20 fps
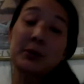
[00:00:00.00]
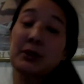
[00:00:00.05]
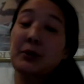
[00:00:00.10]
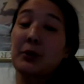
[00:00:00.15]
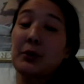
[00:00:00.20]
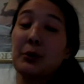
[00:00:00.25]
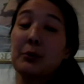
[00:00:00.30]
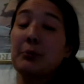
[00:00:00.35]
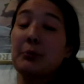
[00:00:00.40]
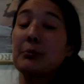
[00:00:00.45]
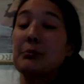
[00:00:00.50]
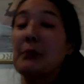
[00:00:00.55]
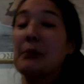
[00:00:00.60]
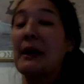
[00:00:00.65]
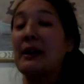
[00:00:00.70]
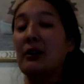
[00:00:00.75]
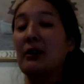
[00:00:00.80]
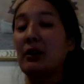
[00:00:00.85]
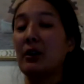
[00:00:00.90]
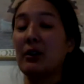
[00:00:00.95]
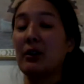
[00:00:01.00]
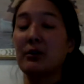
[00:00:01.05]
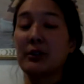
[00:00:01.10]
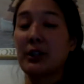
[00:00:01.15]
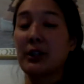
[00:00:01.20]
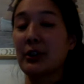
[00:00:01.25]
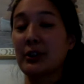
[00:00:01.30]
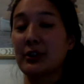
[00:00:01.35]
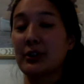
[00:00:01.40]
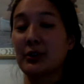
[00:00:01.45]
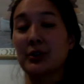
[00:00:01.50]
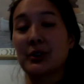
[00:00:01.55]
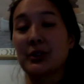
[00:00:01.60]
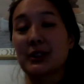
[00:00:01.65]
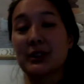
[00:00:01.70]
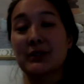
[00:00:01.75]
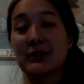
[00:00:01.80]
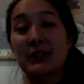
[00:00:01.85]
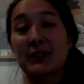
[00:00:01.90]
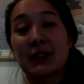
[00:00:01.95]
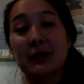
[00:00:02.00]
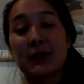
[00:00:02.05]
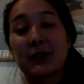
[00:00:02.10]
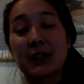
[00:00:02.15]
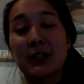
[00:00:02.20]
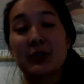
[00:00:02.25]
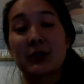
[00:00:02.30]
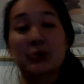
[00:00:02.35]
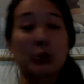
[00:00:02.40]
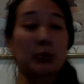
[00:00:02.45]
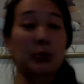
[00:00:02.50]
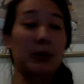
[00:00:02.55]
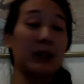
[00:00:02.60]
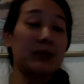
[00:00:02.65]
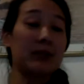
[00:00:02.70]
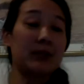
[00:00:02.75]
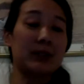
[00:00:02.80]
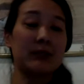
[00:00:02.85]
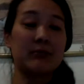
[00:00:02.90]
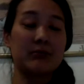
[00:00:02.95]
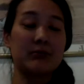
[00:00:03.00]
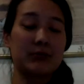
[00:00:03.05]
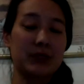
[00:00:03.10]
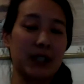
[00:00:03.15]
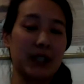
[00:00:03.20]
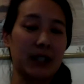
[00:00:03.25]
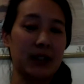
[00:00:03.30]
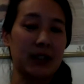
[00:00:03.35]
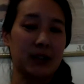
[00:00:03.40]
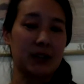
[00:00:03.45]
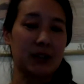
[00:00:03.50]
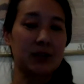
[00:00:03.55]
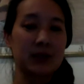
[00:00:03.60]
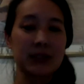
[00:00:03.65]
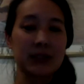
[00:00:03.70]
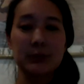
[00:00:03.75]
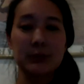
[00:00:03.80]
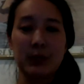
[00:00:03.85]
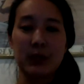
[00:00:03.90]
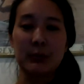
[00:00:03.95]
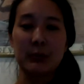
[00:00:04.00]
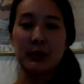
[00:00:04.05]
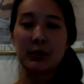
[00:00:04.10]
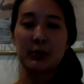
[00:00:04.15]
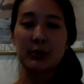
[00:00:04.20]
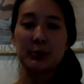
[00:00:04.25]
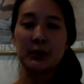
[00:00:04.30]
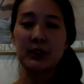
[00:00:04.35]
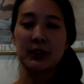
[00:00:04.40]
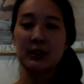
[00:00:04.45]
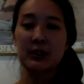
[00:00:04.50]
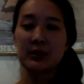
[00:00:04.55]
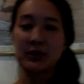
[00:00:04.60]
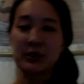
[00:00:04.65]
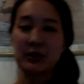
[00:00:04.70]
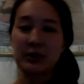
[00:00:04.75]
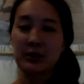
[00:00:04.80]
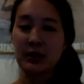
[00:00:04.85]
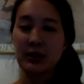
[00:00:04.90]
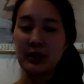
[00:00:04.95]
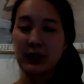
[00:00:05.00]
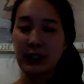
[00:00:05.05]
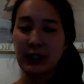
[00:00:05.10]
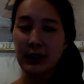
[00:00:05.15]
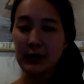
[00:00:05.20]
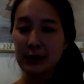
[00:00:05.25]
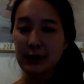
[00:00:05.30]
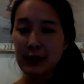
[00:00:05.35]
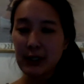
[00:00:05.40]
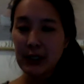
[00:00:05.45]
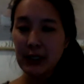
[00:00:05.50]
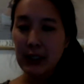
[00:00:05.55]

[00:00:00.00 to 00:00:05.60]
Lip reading: if you met all characteristics of life in this robot, then technically maybe it would be considered alive.